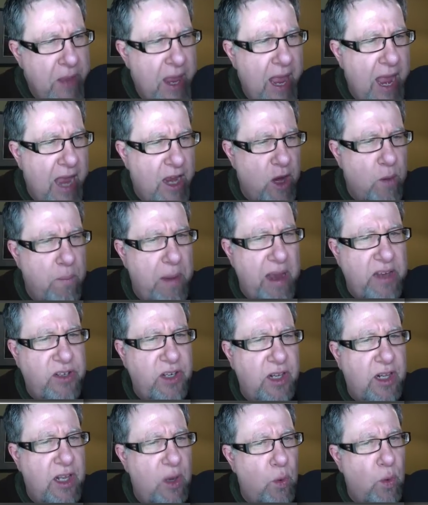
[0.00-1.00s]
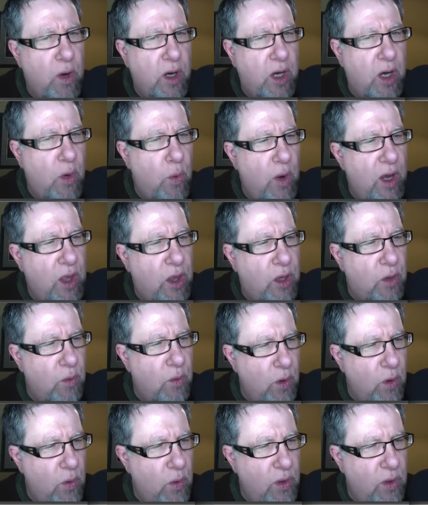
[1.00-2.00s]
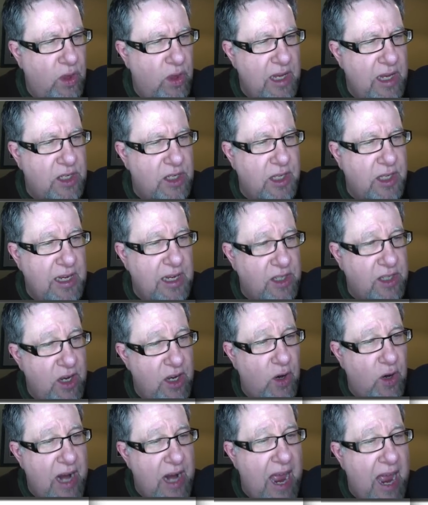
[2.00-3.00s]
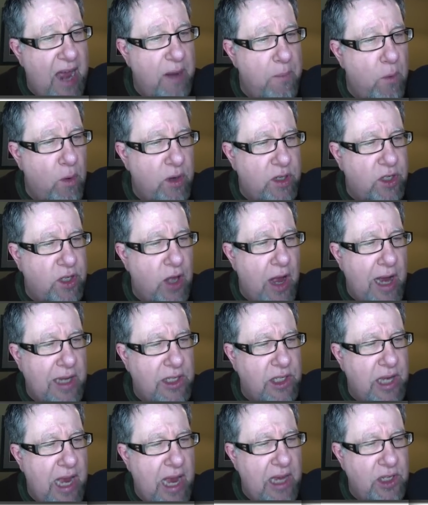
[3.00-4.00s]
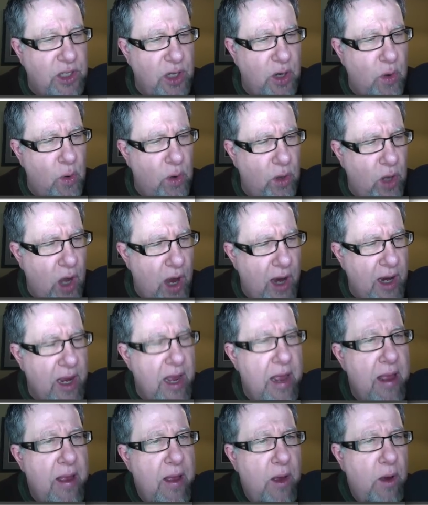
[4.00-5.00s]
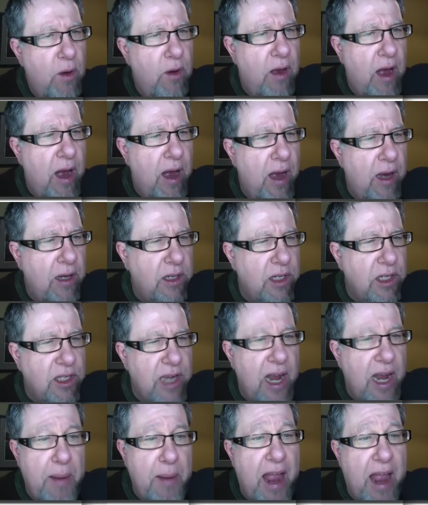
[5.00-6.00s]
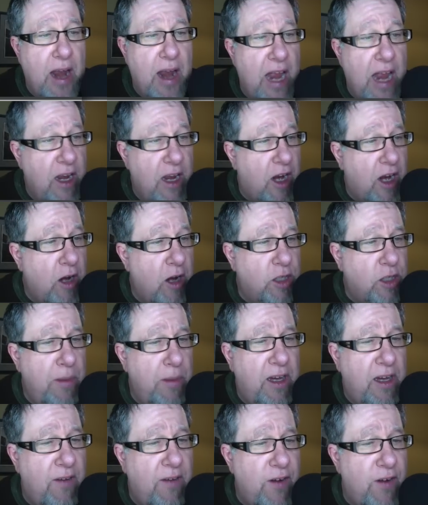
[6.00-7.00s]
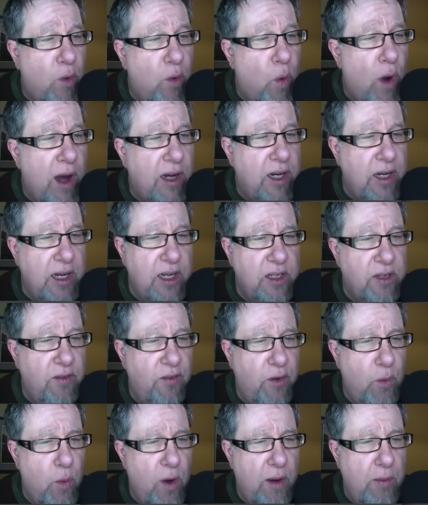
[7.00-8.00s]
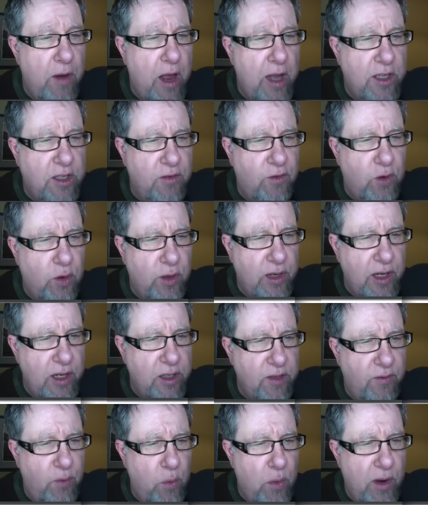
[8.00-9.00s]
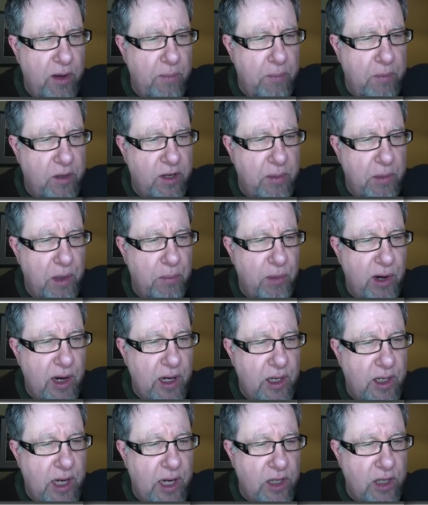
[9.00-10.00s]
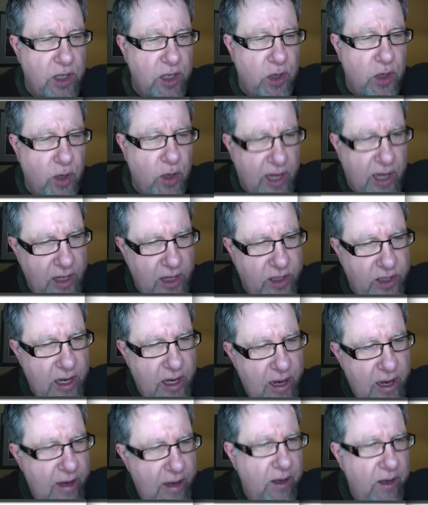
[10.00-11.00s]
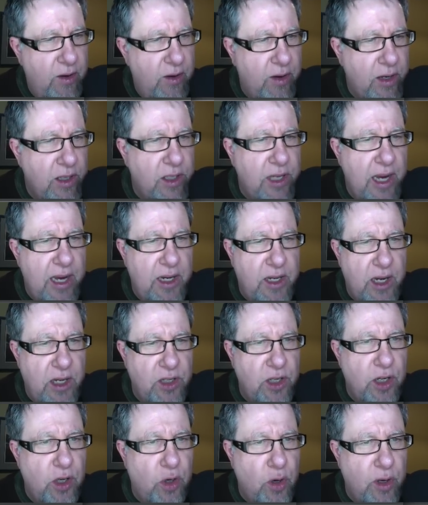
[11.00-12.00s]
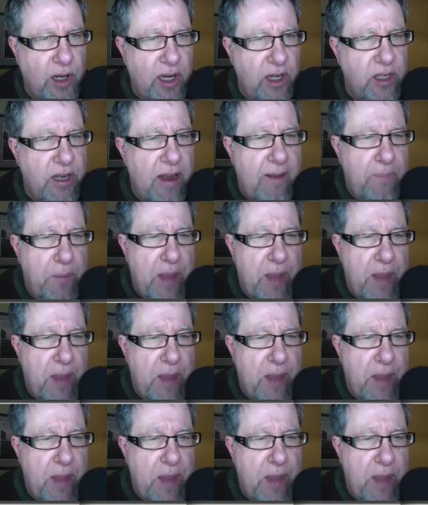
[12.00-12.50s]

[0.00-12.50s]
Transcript: And you basically work your way through this list. And you can add more slots as you go along uh, to sign up. And, and it can also be different quantities. If you want lots of cookies, if you want somebody to bring a dozen cookies, you can say a dozen cookies.